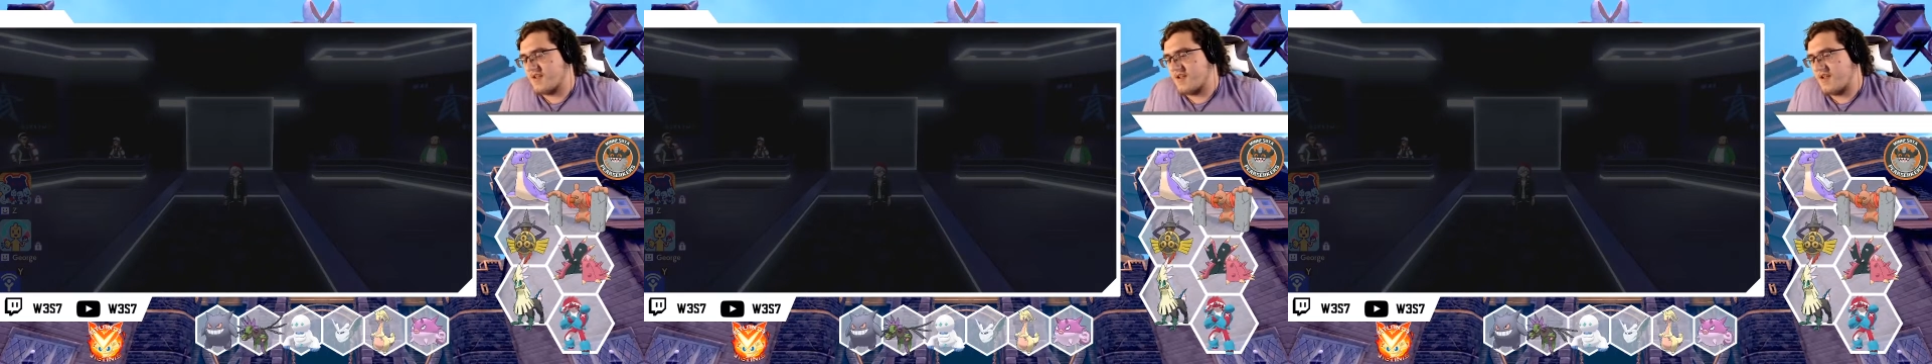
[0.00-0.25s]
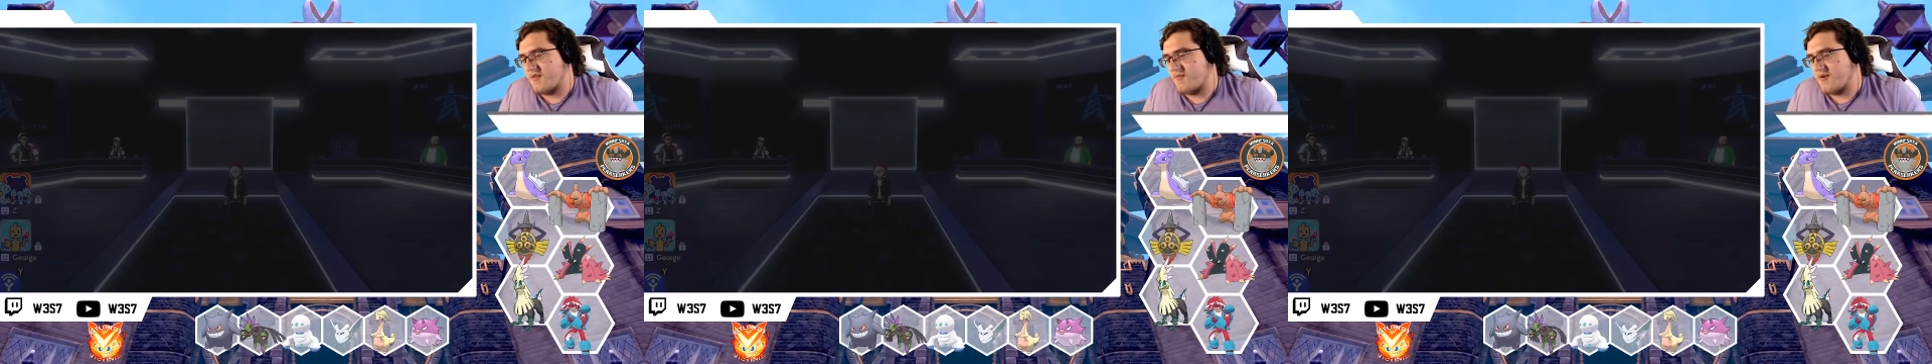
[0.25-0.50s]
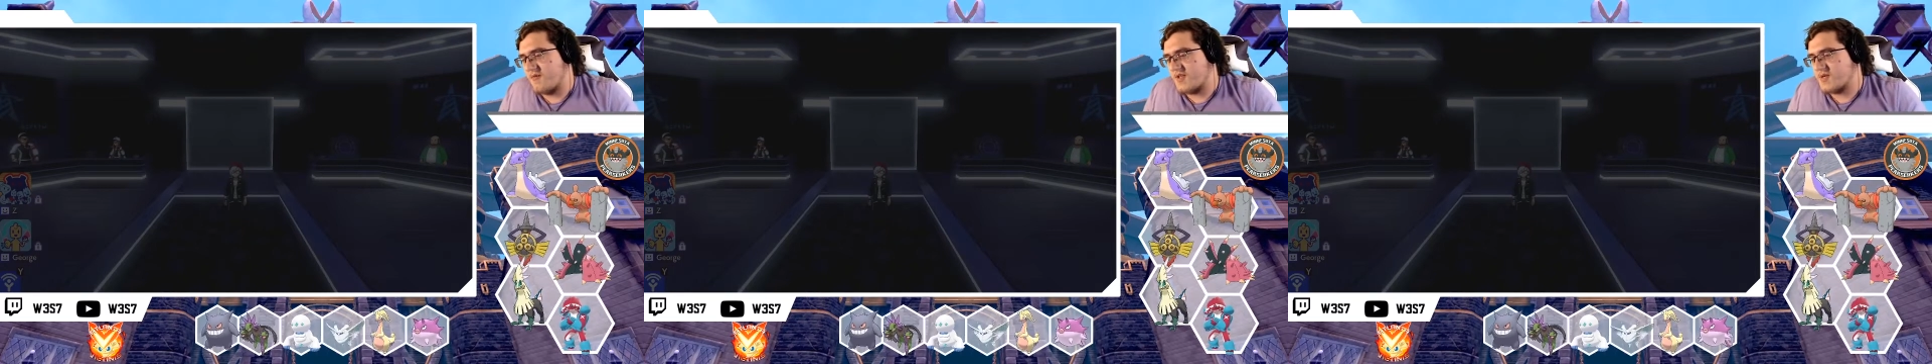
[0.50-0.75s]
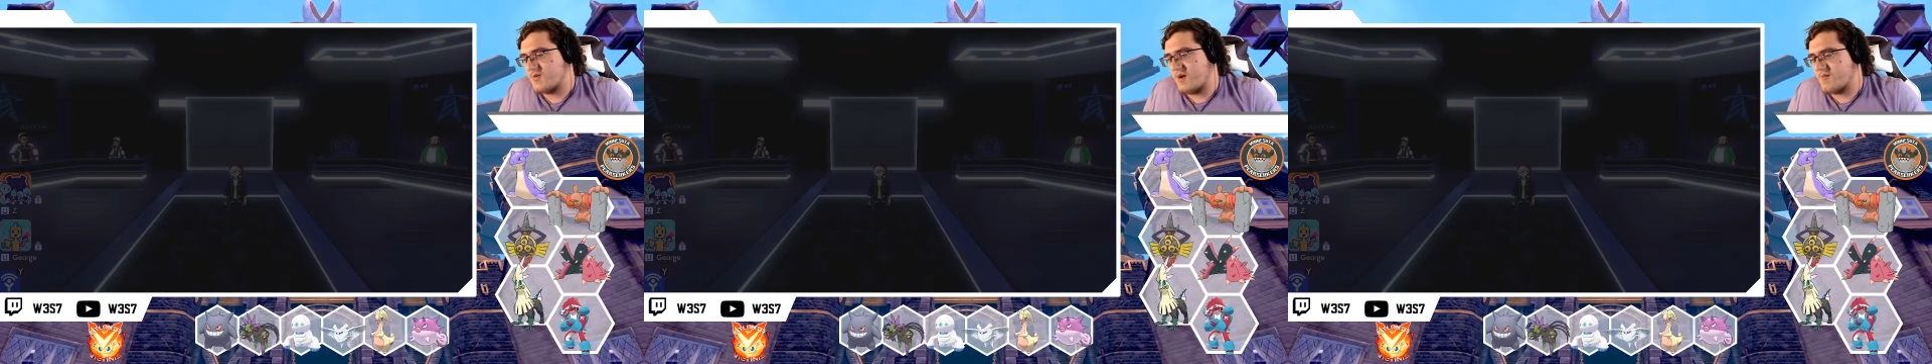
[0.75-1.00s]
I would probably
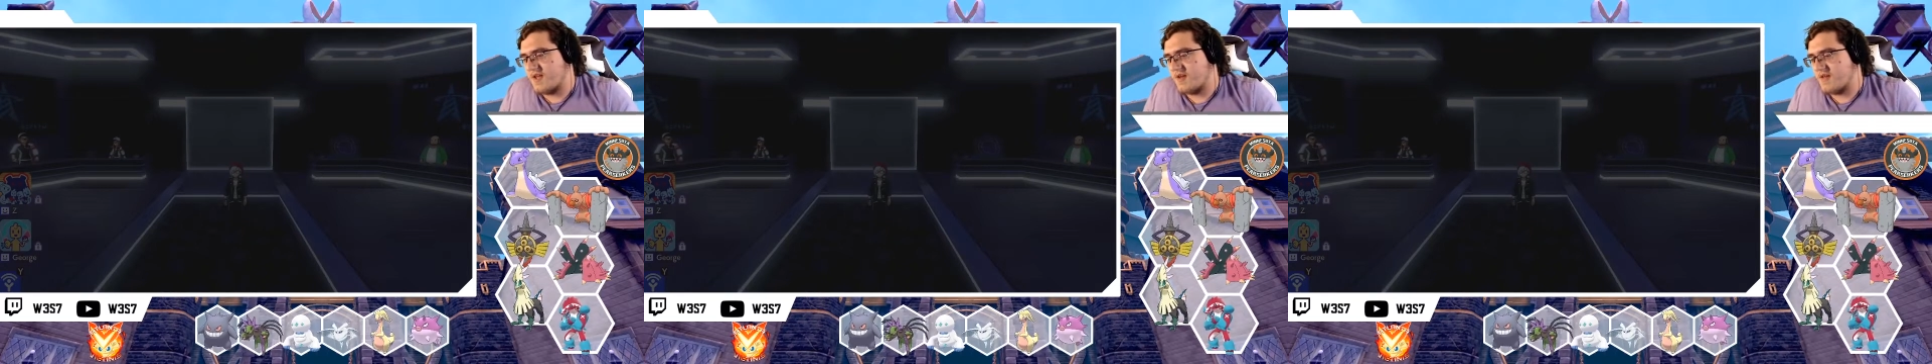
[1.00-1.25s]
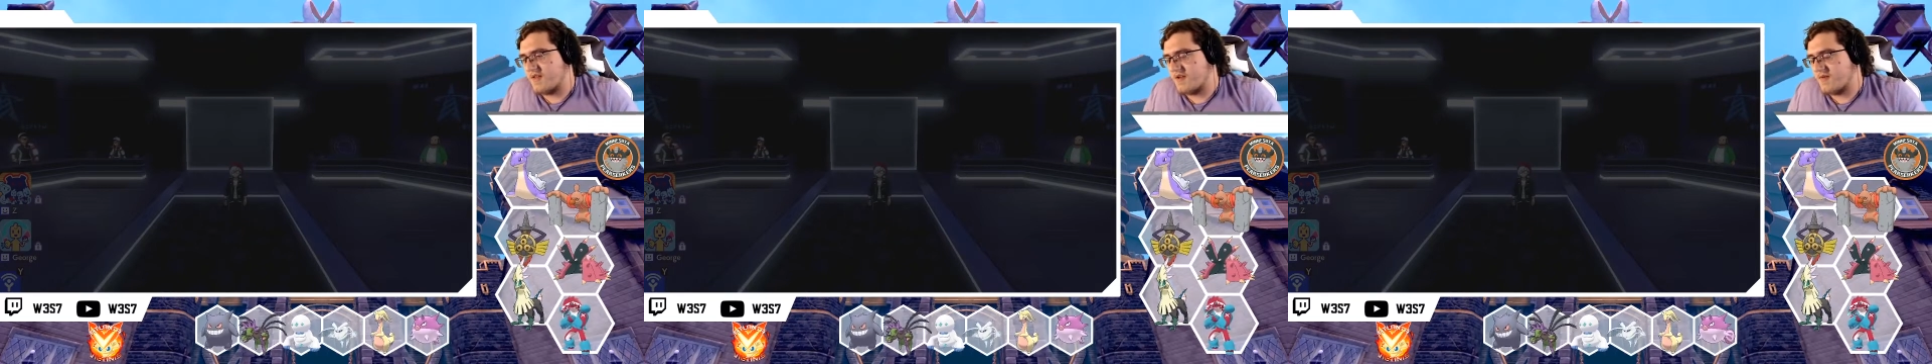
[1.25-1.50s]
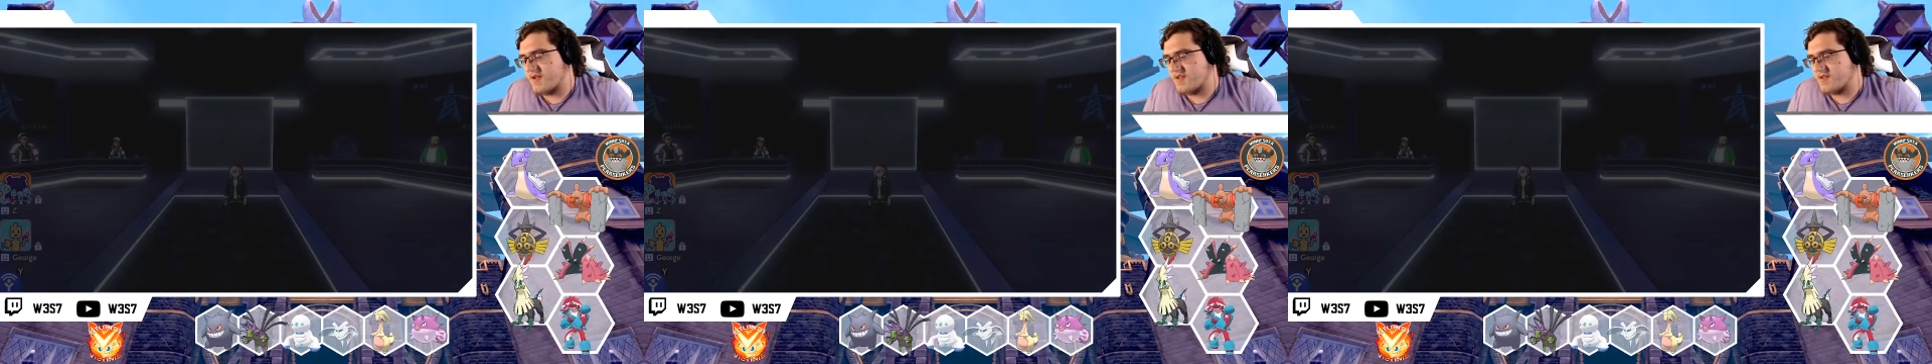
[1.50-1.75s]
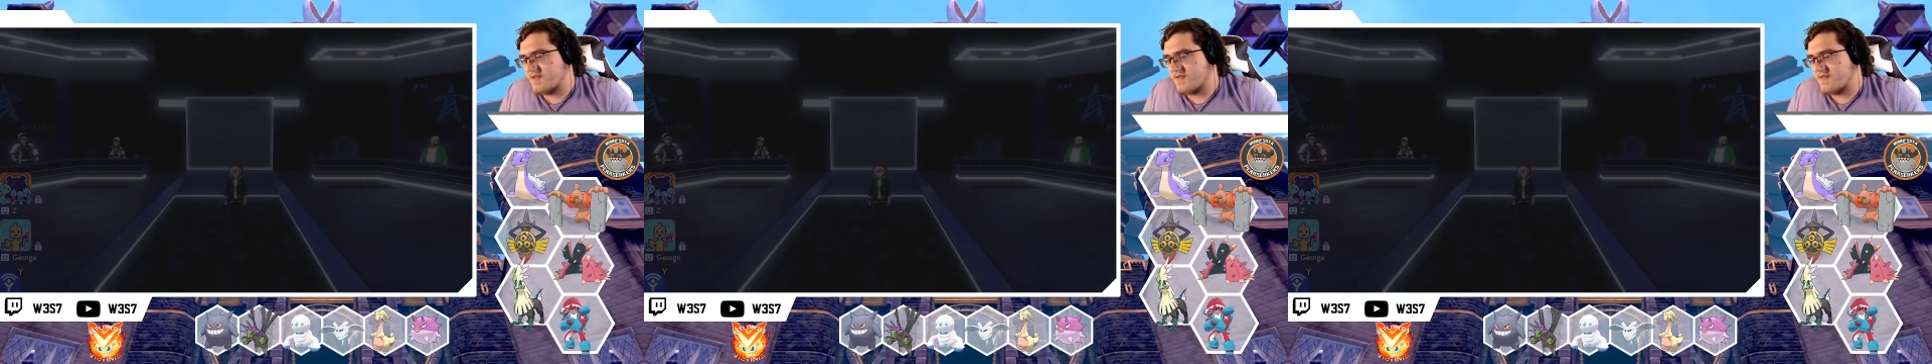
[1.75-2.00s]
swapped out there because
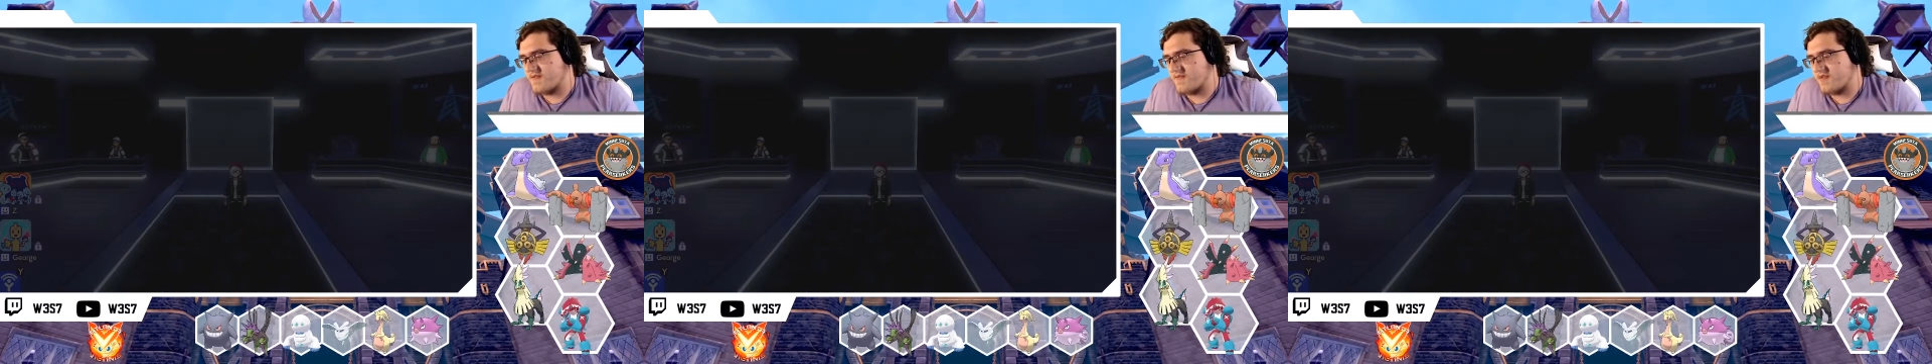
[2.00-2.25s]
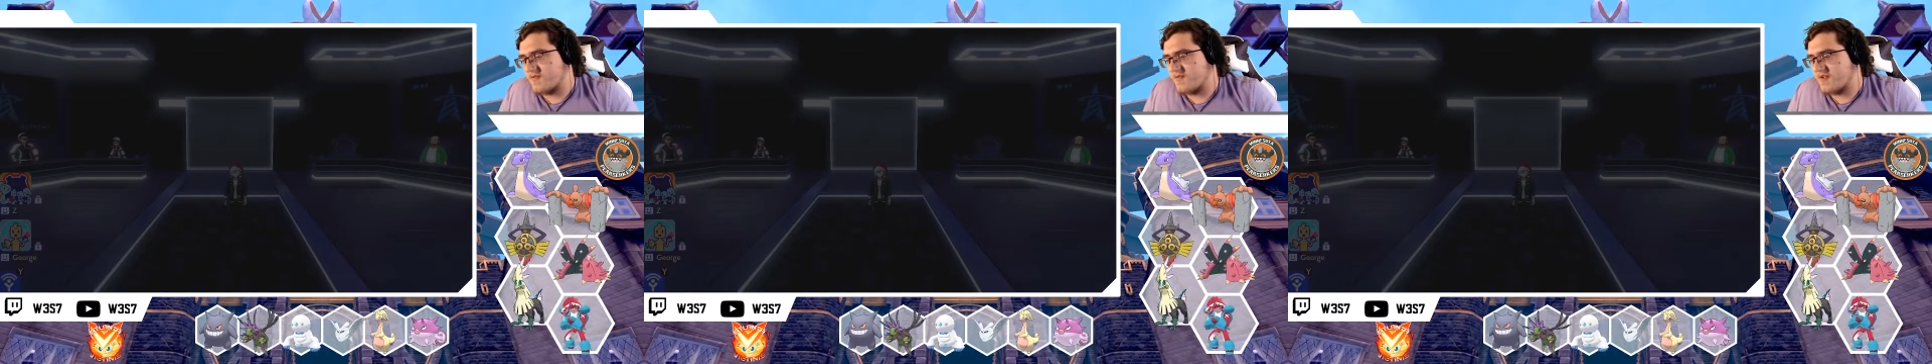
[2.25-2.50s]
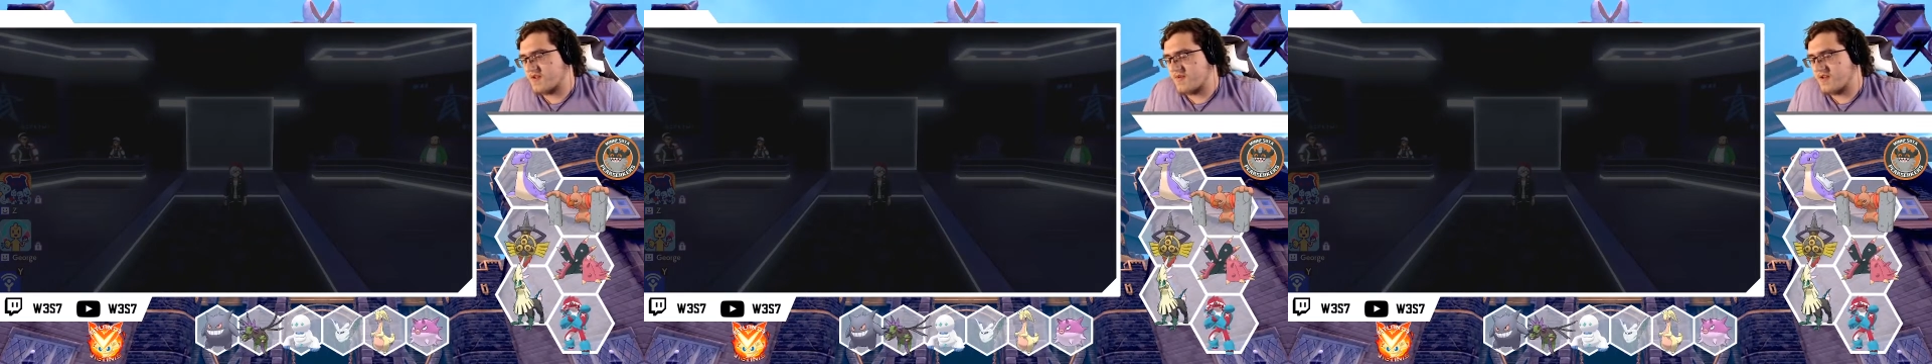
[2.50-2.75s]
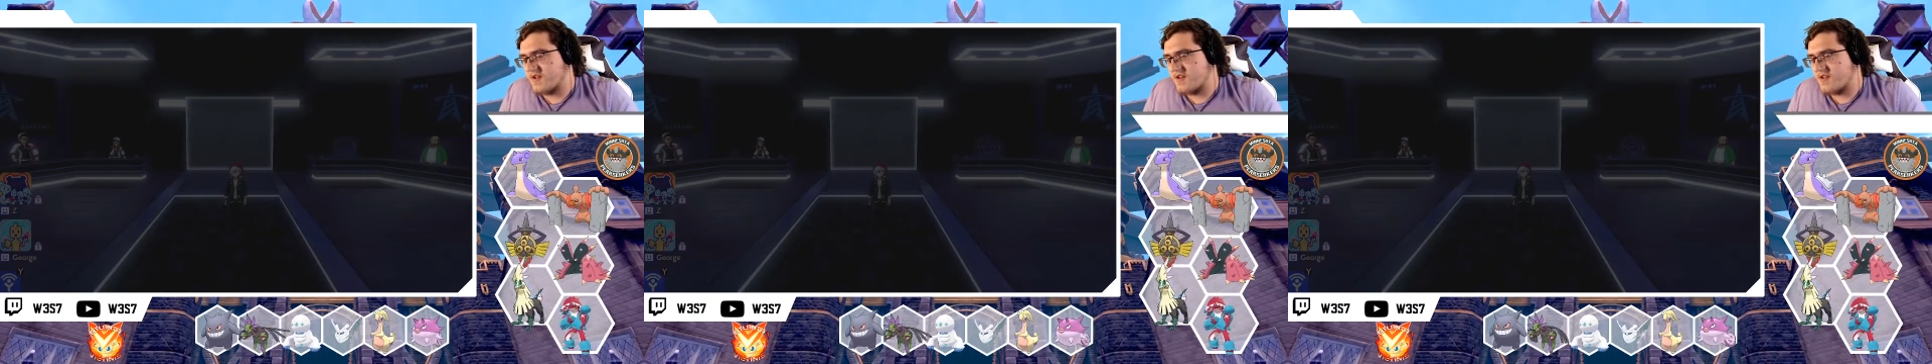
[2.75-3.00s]
the Thunder Punch
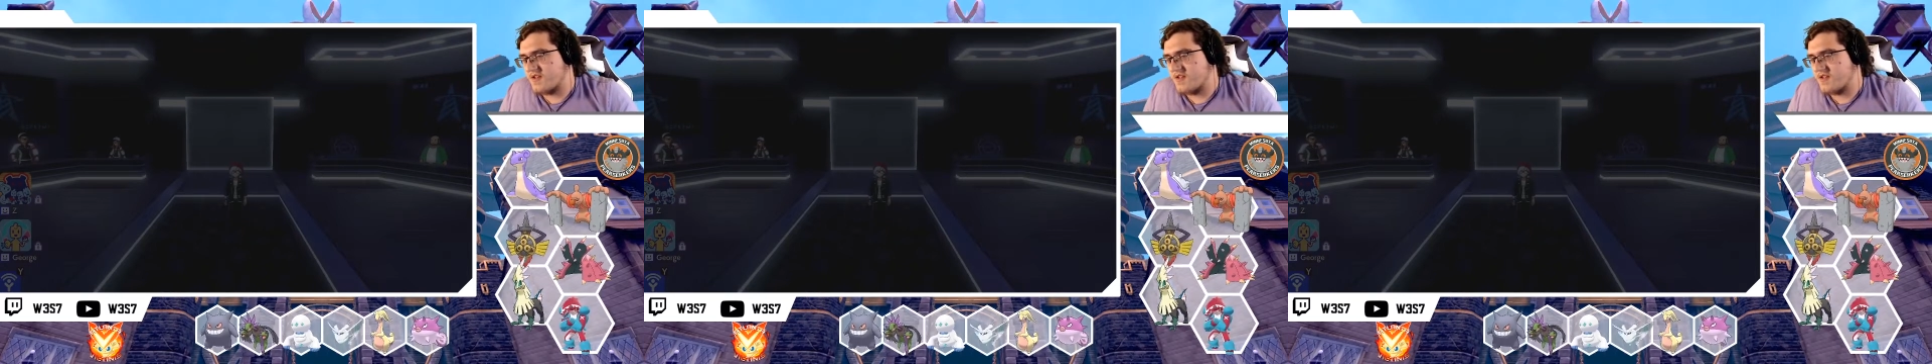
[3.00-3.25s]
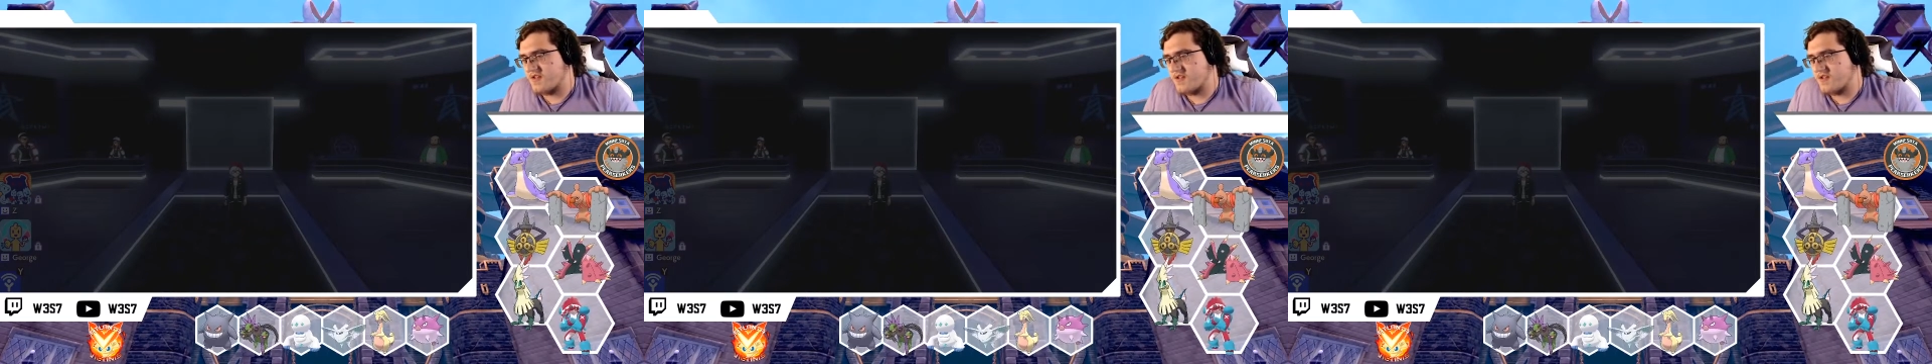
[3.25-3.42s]
wouldn't have done.